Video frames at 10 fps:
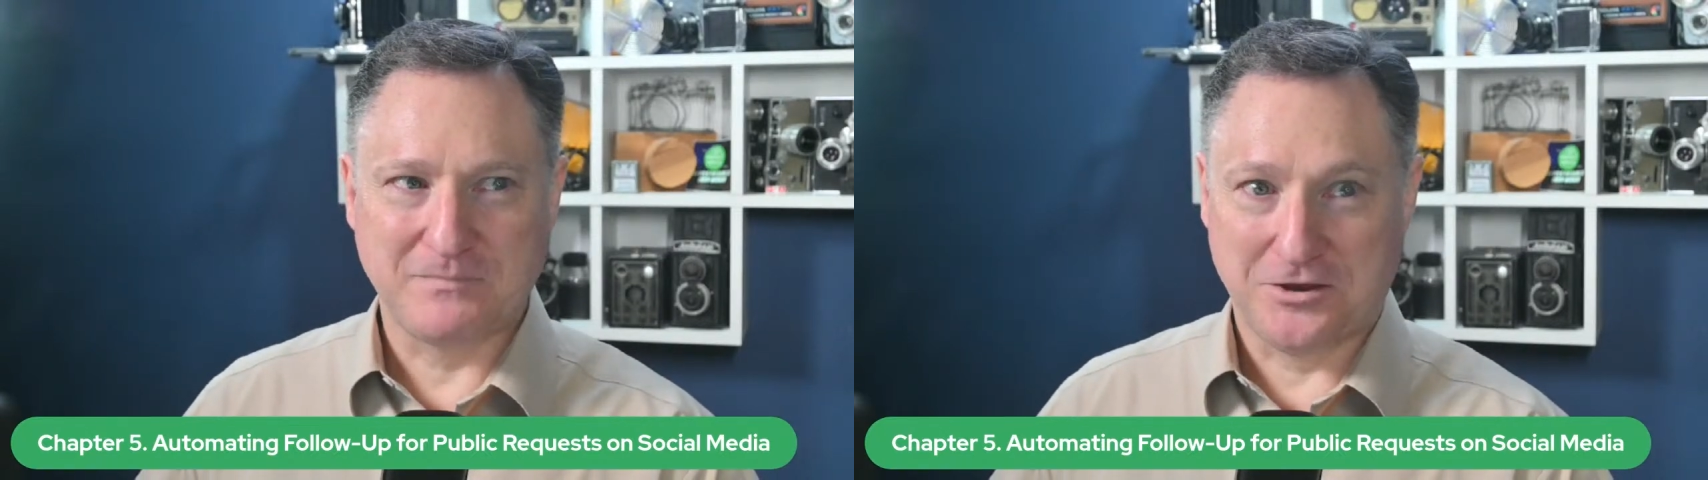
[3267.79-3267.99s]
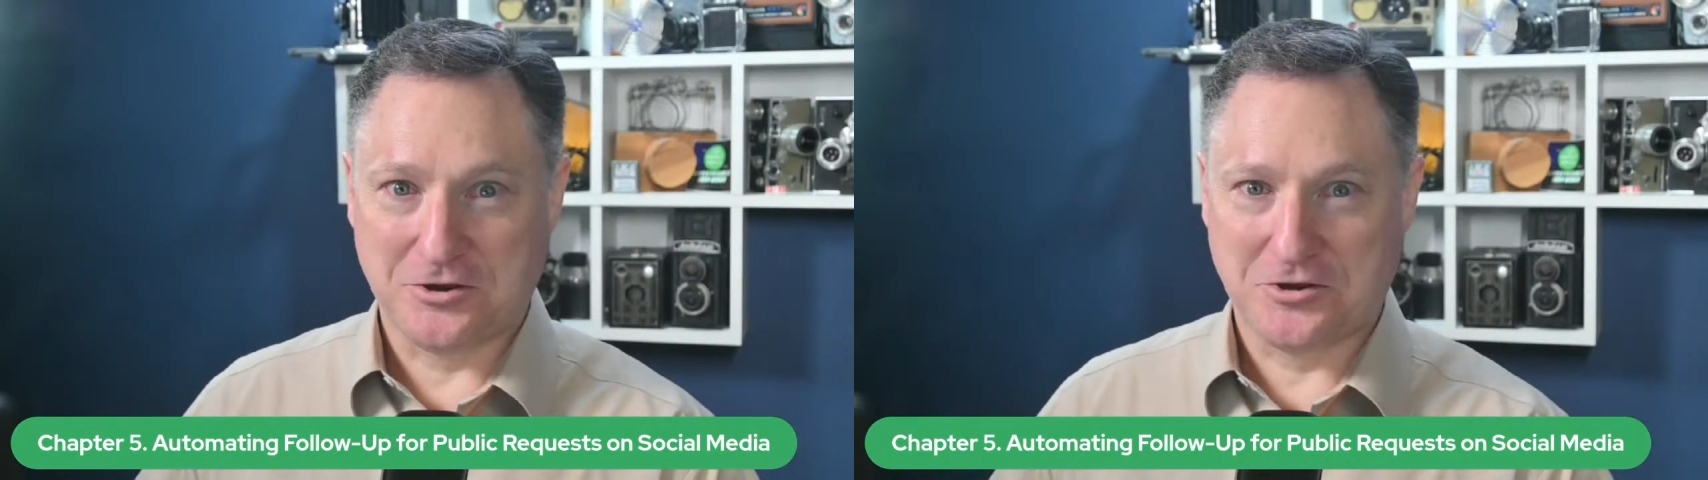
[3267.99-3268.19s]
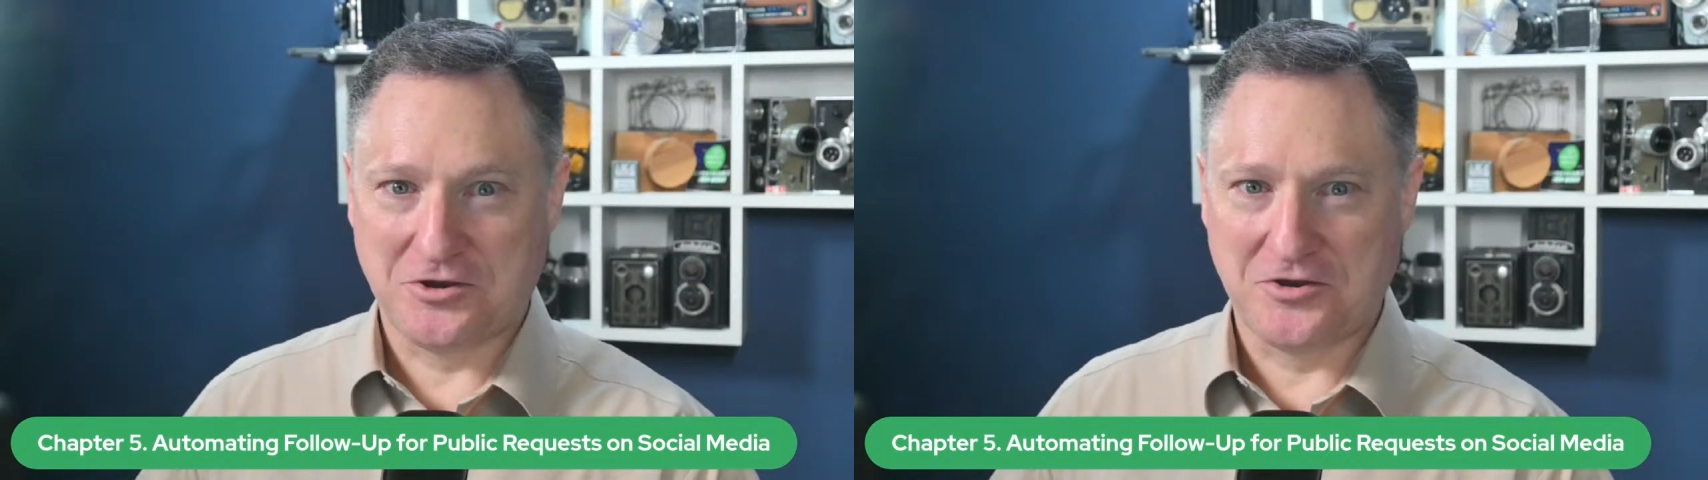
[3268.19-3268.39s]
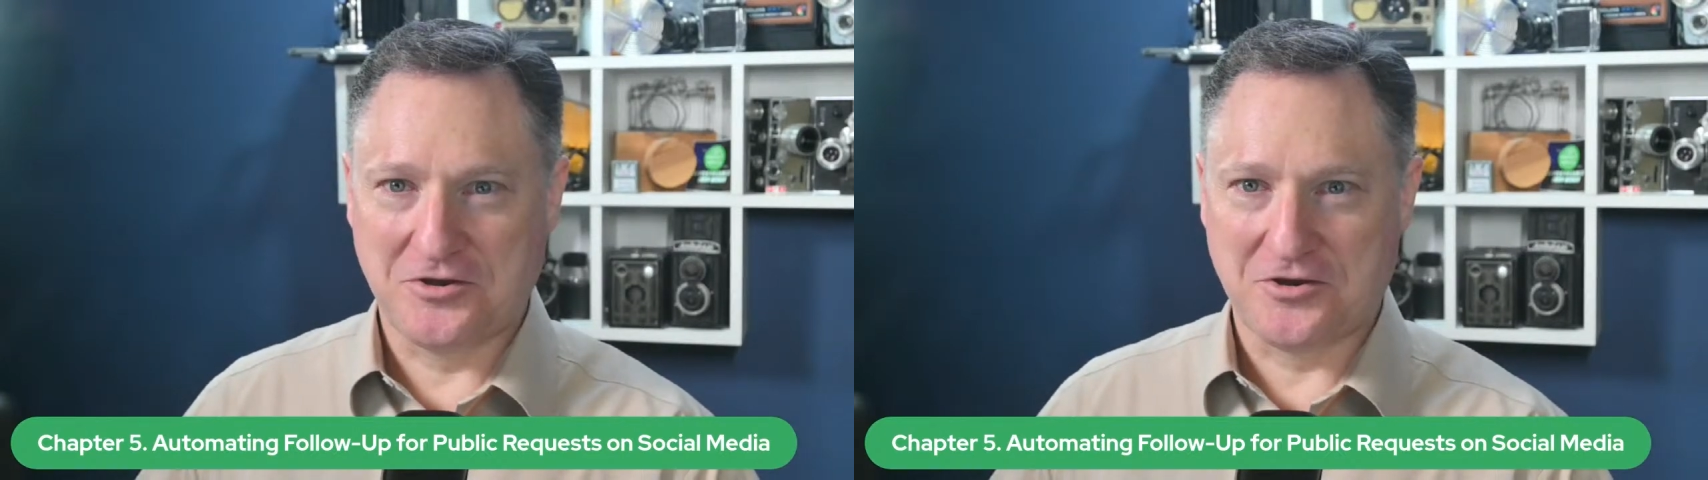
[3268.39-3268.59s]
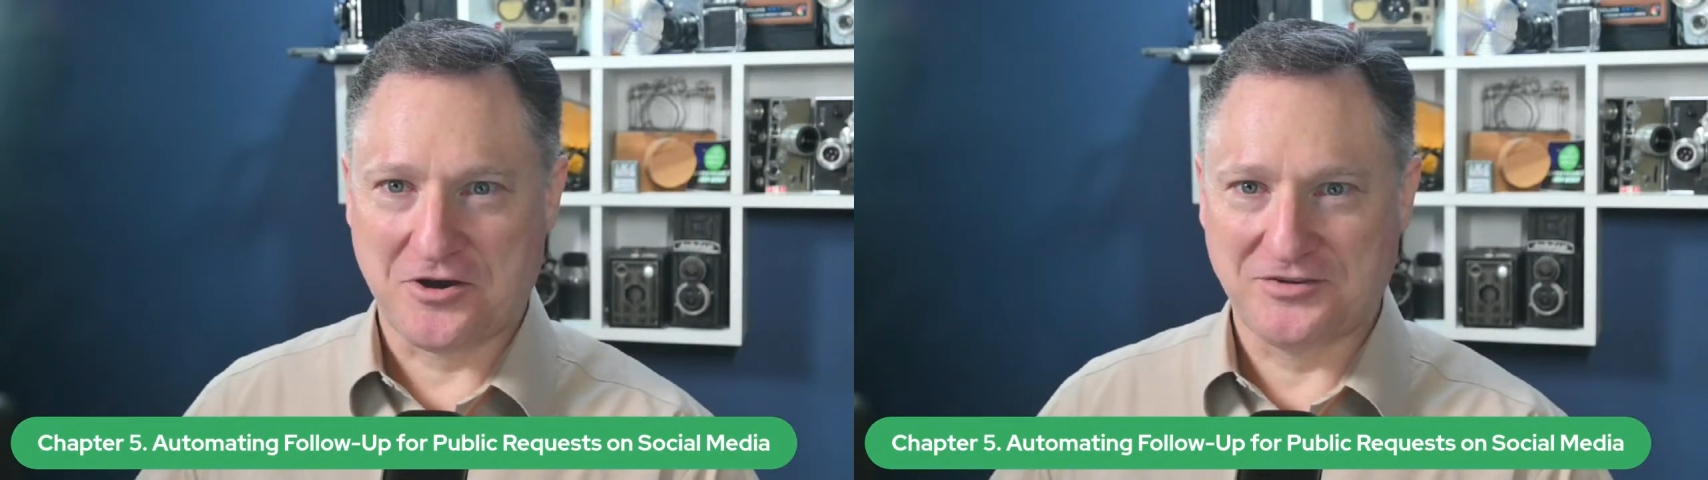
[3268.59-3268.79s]
it
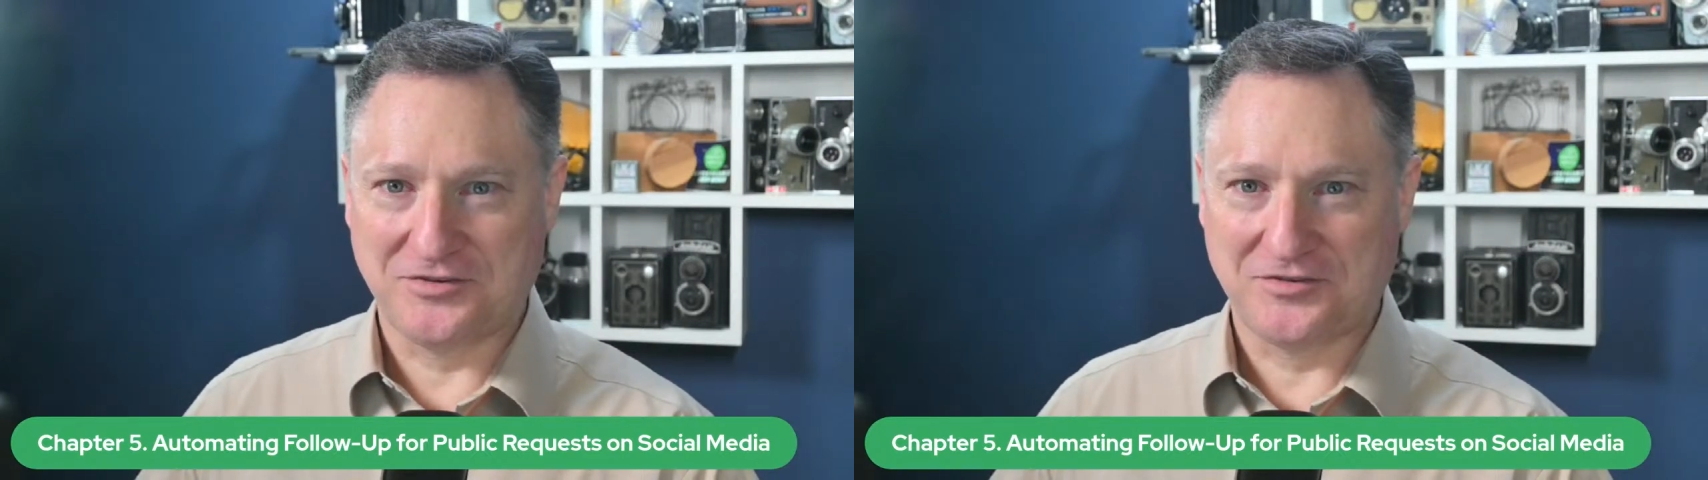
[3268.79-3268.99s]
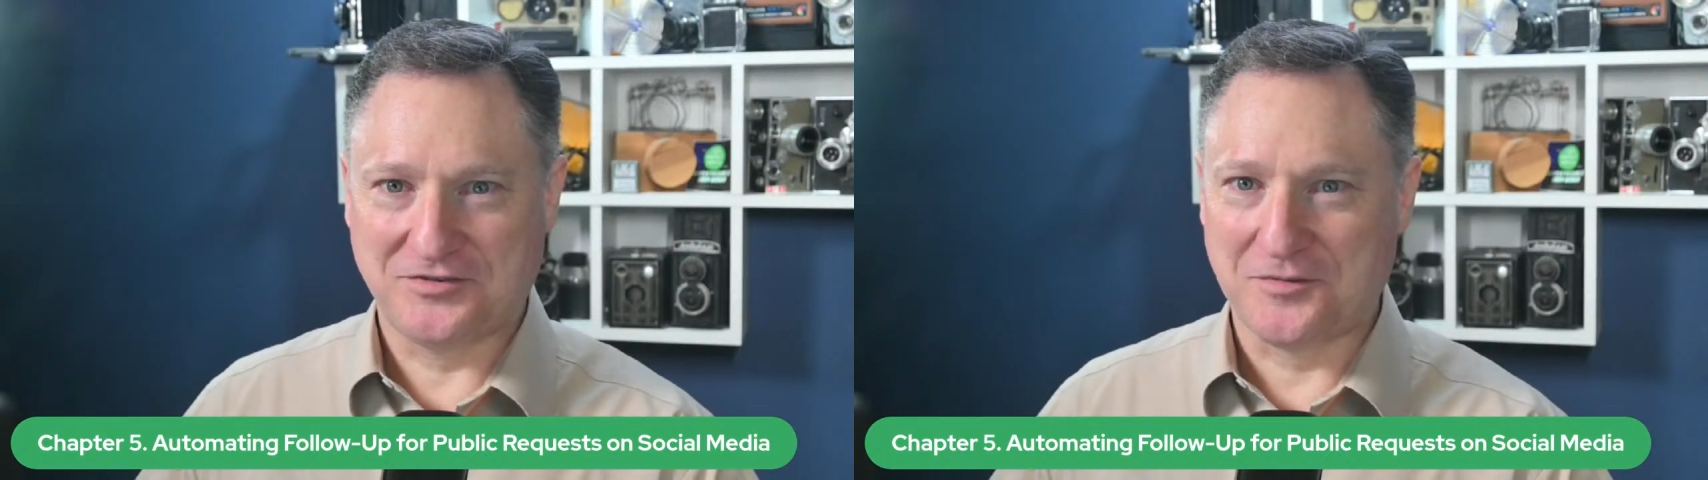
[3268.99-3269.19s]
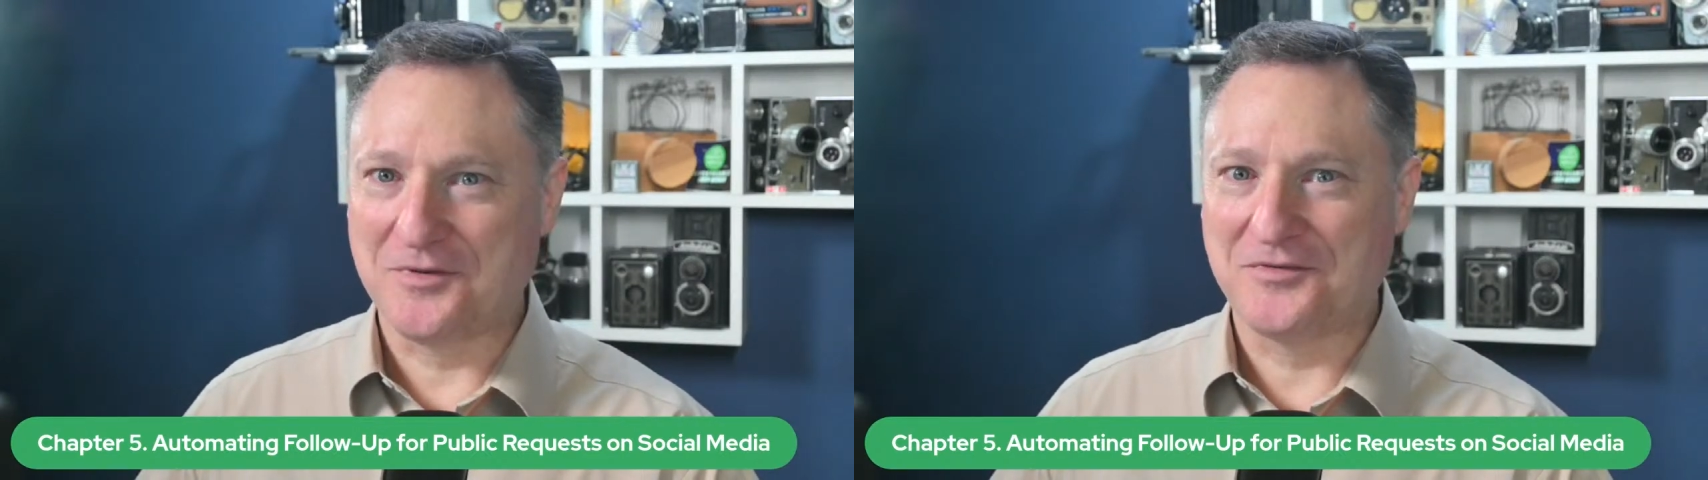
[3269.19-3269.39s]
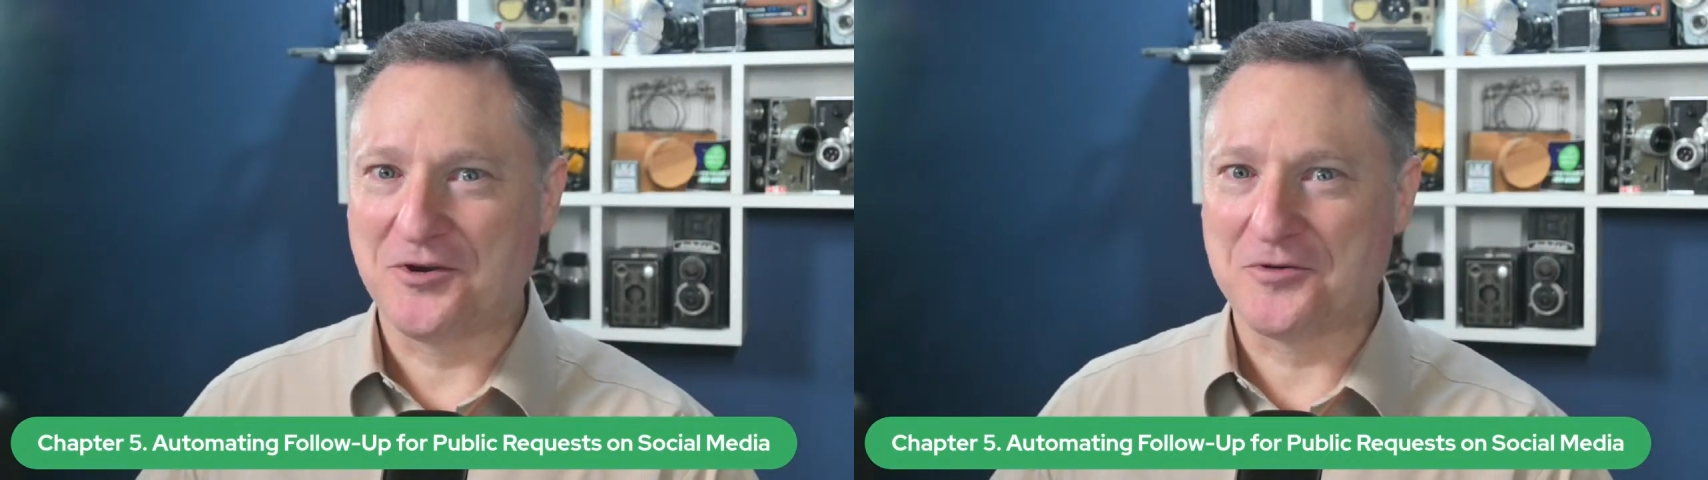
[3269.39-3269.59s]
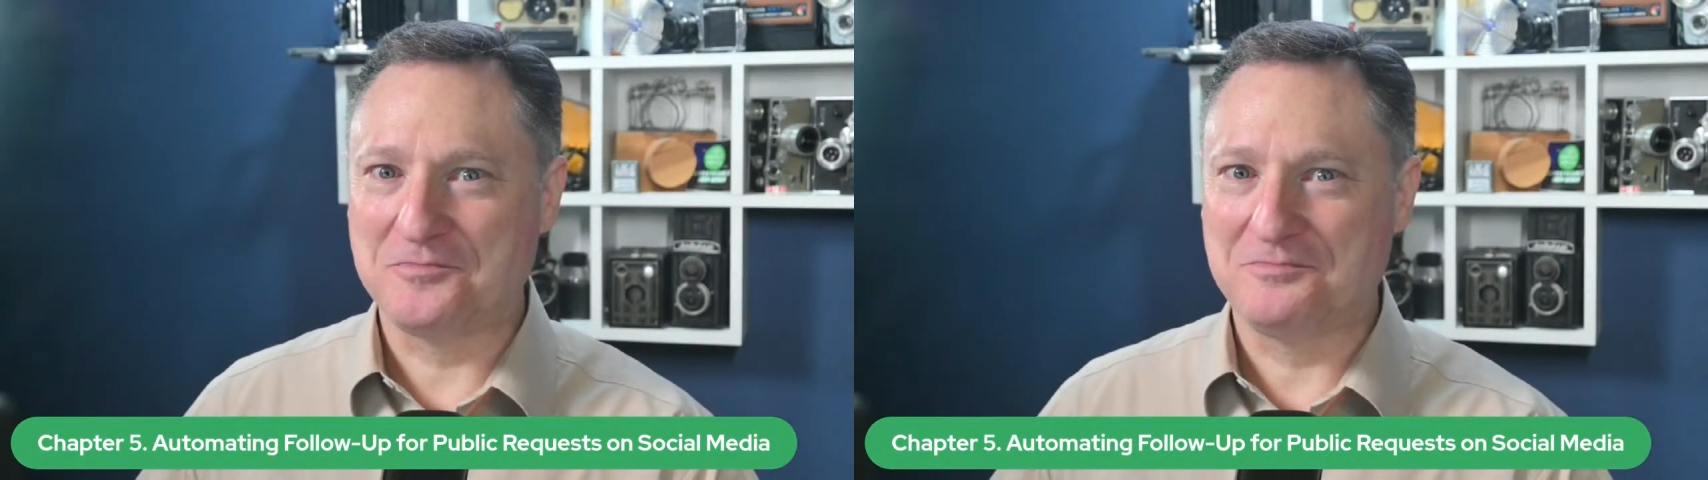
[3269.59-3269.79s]
costs some of
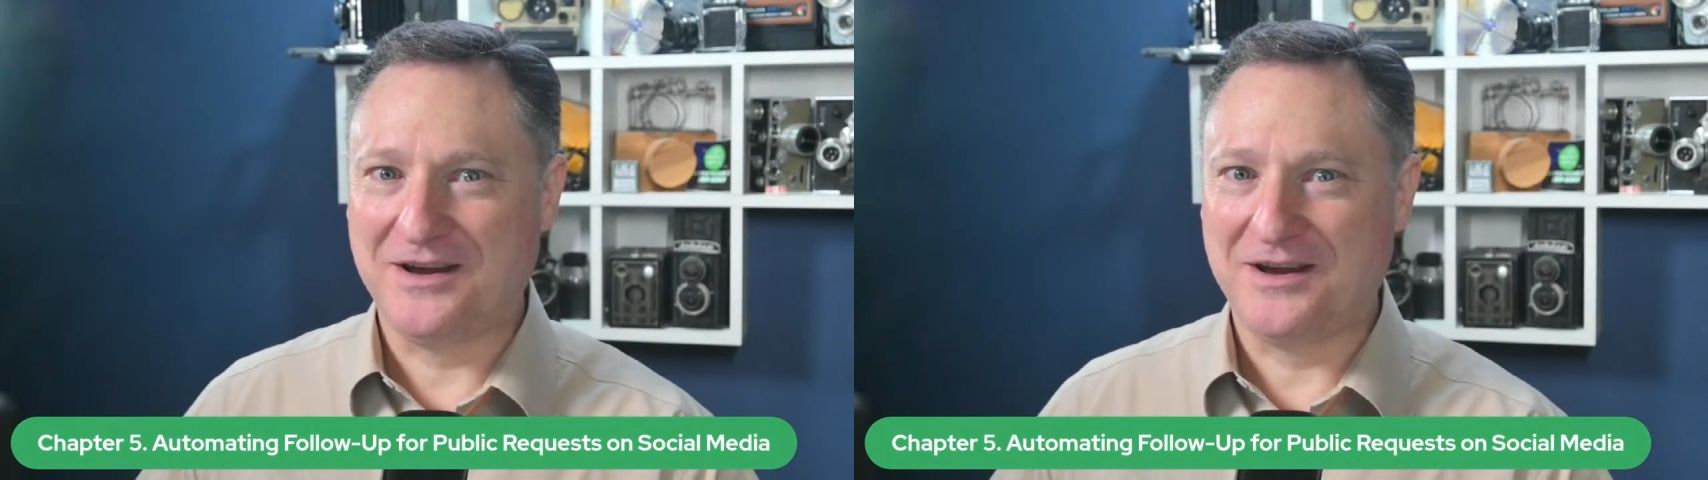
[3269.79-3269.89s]
your